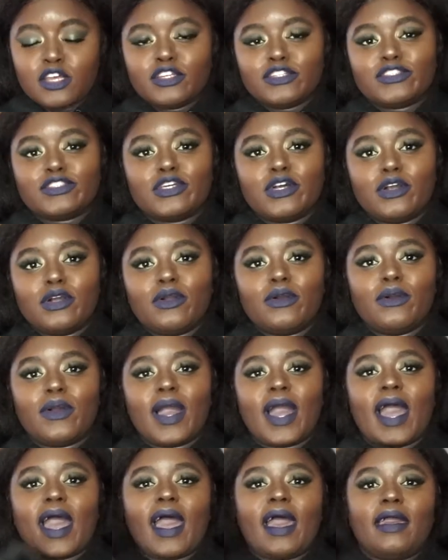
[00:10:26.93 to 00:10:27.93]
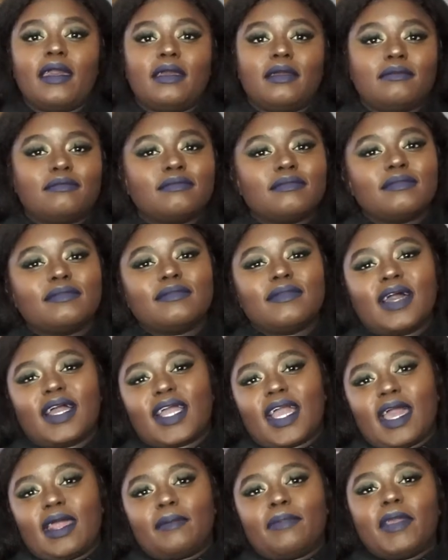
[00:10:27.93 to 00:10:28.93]
So I
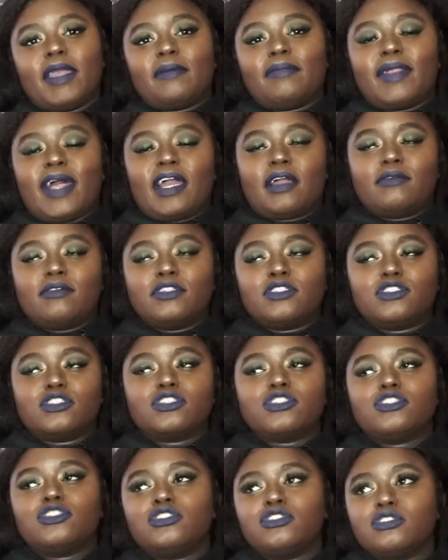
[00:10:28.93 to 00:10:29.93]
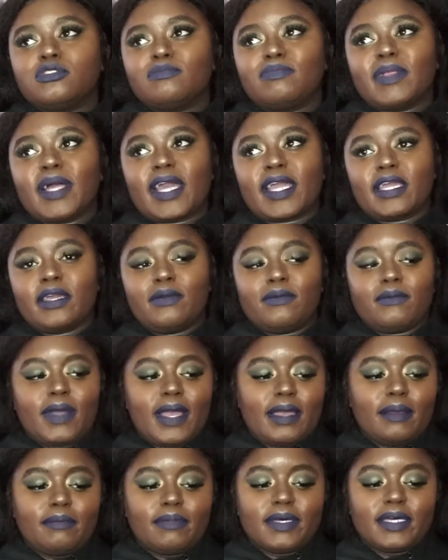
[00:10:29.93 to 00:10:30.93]
got a pair of black ones. You could choose black and
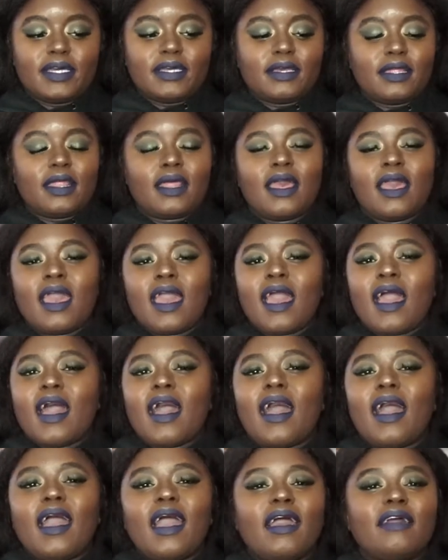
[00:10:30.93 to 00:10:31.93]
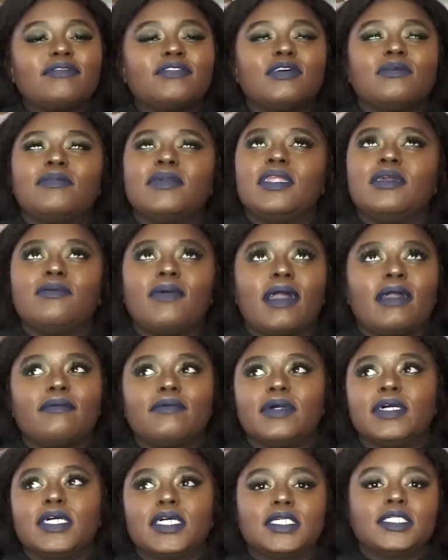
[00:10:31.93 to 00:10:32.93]
white, but I have so many white
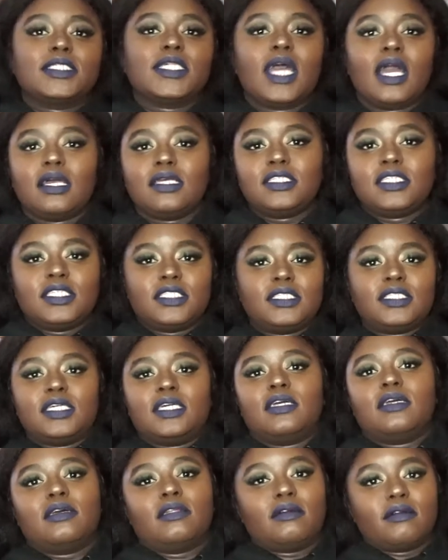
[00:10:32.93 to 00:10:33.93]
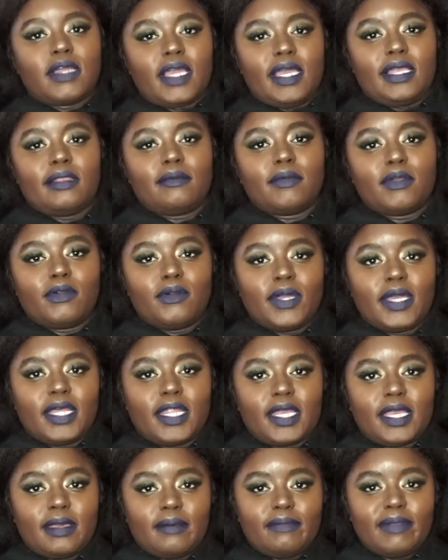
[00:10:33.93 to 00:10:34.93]
ones. I just said, okay, let me go ahead
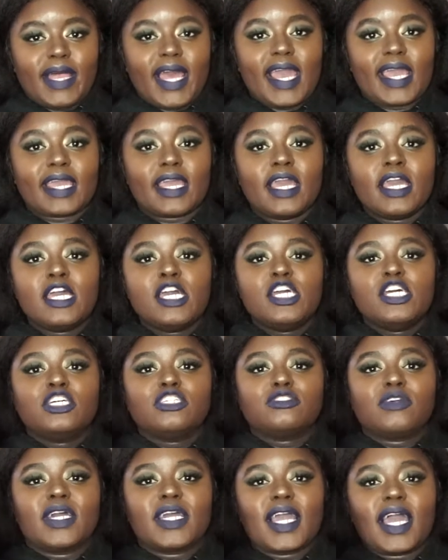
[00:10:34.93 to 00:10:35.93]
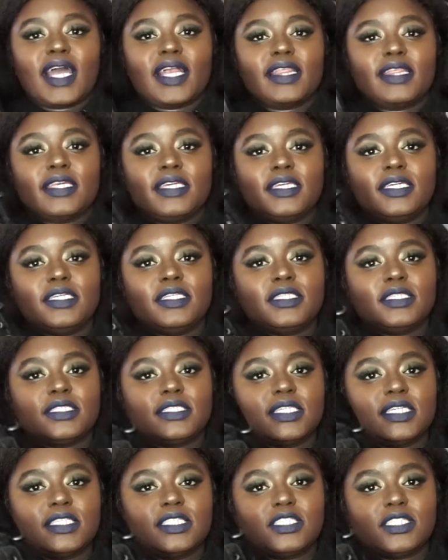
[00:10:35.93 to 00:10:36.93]
and get black. So I got these. It
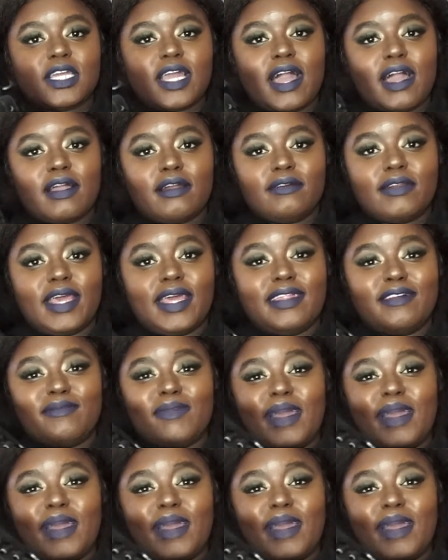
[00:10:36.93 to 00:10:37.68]
says Chicago Native.